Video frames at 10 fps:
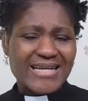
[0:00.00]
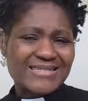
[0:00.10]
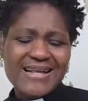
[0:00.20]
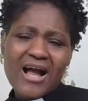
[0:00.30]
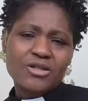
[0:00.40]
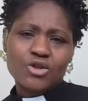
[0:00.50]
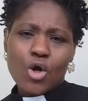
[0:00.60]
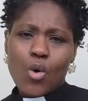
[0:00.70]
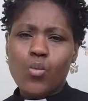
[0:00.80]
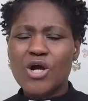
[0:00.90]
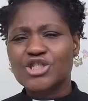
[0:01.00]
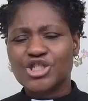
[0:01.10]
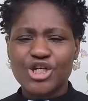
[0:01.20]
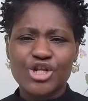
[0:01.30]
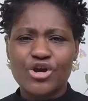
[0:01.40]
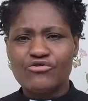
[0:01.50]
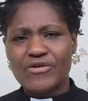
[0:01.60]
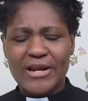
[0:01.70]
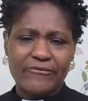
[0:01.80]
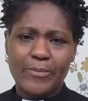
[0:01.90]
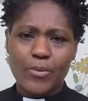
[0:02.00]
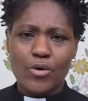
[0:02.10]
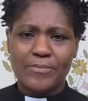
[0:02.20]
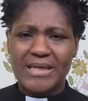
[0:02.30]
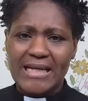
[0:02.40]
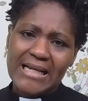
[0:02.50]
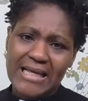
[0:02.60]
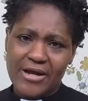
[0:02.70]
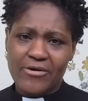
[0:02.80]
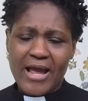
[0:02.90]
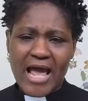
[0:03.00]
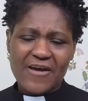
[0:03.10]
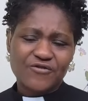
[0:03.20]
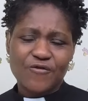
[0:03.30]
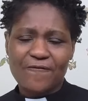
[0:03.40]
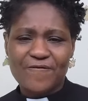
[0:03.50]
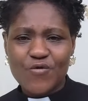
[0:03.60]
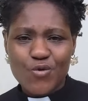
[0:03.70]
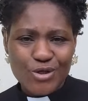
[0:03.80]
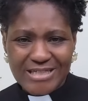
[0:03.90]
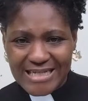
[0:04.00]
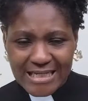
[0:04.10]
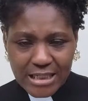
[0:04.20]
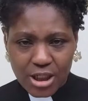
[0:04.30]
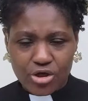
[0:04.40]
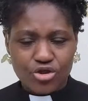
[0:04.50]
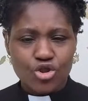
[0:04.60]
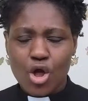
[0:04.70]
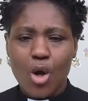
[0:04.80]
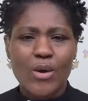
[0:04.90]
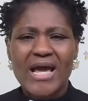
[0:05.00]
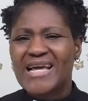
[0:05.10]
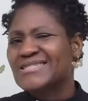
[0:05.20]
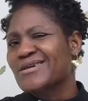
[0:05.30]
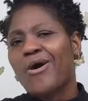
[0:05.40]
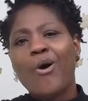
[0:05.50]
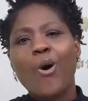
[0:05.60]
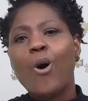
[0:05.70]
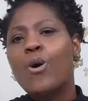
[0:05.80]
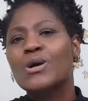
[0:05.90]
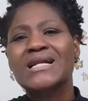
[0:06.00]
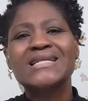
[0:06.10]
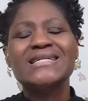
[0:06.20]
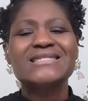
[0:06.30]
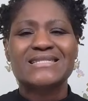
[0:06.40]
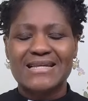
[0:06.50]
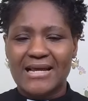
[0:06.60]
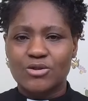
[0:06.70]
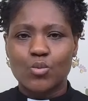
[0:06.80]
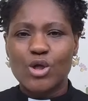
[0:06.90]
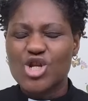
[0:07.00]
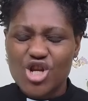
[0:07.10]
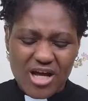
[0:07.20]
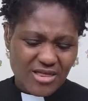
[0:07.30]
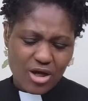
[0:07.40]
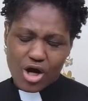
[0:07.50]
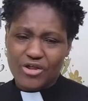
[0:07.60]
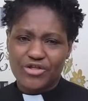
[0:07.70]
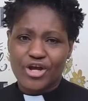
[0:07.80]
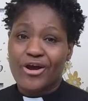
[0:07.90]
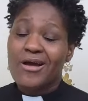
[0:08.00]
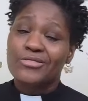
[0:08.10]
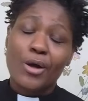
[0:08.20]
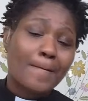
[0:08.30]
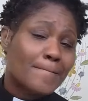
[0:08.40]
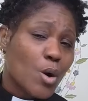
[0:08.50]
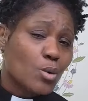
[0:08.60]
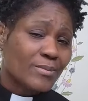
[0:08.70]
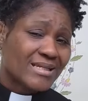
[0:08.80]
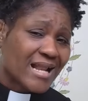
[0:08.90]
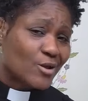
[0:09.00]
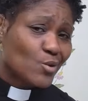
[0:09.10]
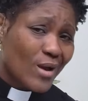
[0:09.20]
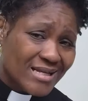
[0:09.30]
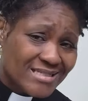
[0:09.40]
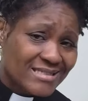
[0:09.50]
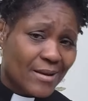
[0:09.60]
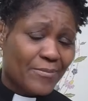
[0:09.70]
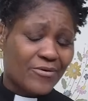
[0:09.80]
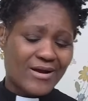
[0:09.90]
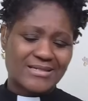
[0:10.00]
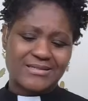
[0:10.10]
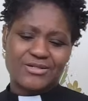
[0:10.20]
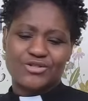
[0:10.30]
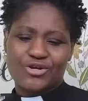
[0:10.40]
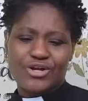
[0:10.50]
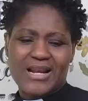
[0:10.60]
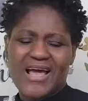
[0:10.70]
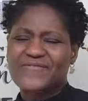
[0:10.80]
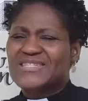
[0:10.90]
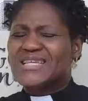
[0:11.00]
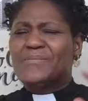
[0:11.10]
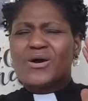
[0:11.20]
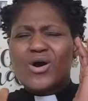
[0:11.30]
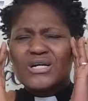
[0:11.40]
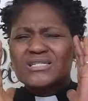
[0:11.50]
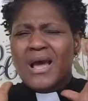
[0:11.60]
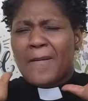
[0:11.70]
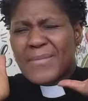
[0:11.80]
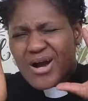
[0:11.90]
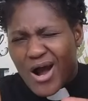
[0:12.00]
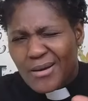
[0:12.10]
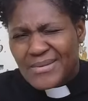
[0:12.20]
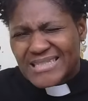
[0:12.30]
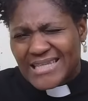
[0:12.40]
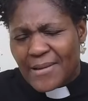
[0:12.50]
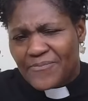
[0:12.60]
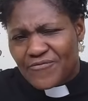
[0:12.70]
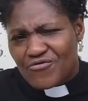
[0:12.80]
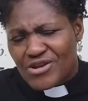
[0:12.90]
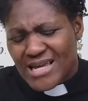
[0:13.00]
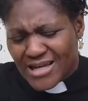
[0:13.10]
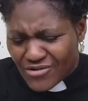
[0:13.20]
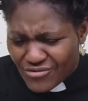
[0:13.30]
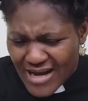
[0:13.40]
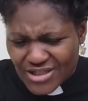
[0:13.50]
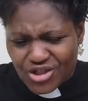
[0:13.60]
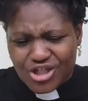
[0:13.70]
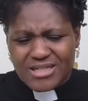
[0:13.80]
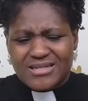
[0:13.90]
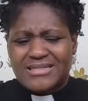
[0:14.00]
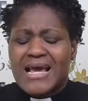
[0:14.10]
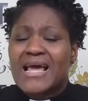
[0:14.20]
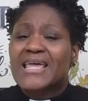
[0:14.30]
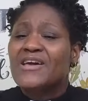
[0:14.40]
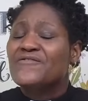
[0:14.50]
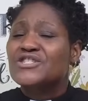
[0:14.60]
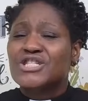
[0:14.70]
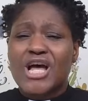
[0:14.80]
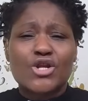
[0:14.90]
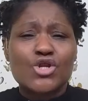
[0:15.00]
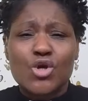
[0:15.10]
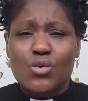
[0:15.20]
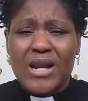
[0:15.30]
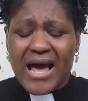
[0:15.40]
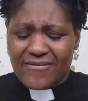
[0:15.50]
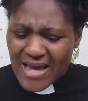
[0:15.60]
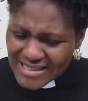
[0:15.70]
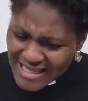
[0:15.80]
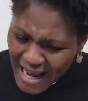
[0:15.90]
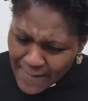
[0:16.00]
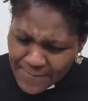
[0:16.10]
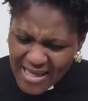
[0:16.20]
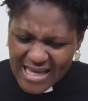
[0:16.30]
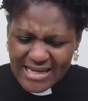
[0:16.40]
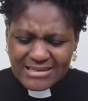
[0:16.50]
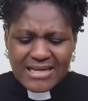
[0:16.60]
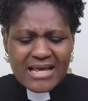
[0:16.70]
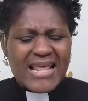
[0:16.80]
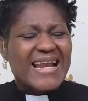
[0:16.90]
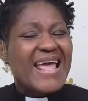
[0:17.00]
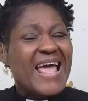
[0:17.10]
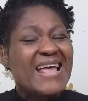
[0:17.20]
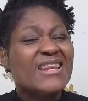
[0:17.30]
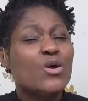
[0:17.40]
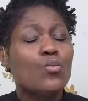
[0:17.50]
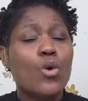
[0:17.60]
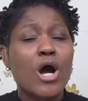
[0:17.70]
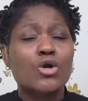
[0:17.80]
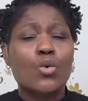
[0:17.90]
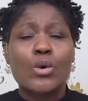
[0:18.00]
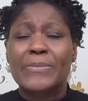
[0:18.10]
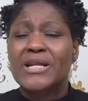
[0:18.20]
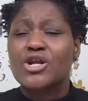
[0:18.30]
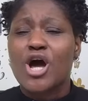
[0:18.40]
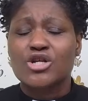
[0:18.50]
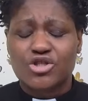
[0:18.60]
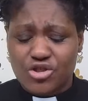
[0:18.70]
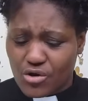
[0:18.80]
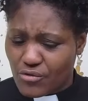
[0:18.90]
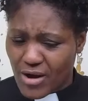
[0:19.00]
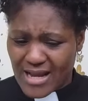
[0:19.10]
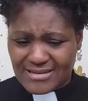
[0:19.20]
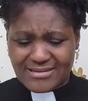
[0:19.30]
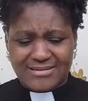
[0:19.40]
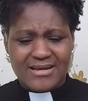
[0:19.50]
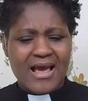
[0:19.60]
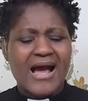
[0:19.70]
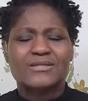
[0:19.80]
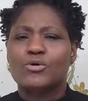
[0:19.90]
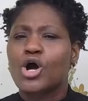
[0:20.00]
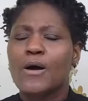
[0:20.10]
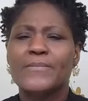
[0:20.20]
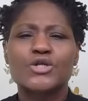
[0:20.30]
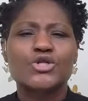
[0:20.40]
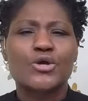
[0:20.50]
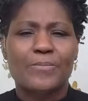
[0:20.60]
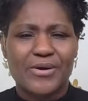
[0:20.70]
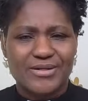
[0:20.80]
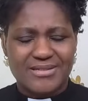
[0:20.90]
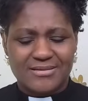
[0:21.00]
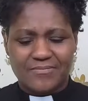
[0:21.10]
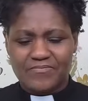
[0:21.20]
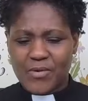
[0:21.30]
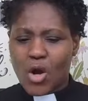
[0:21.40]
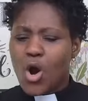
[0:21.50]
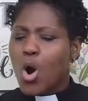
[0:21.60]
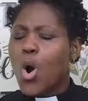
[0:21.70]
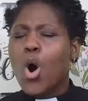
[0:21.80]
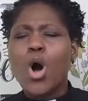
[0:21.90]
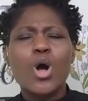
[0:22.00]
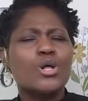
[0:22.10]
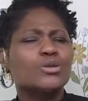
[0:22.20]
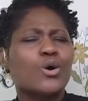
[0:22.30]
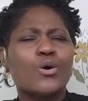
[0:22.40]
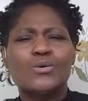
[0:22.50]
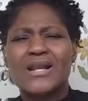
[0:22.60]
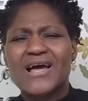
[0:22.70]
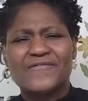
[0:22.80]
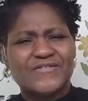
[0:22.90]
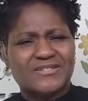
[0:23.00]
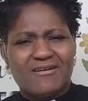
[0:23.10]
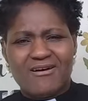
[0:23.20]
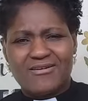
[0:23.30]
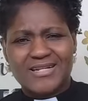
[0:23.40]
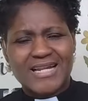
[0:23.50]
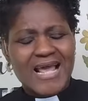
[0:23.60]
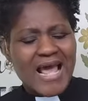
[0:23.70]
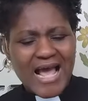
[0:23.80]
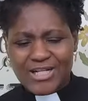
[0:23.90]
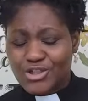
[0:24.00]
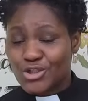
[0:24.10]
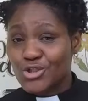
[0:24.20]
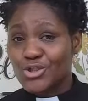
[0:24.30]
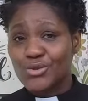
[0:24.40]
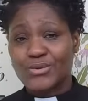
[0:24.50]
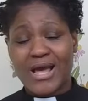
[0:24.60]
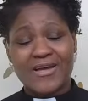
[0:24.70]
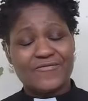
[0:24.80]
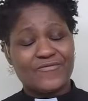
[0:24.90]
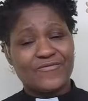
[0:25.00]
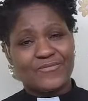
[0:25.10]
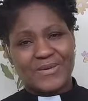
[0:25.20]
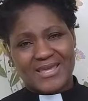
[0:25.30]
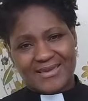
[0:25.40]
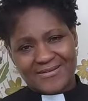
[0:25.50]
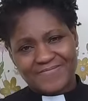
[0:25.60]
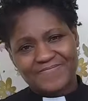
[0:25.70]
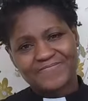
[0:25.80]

is not watching your credit report being clear after 14 years. No, it's a whole clean state with nothing on there the moment that you accept Christ into your life. You see, because becoming debt free in Christ Jesus gives us a new life. That means that anyone who belongs to Christ has become a new person. All the old life is gone and the new life begins.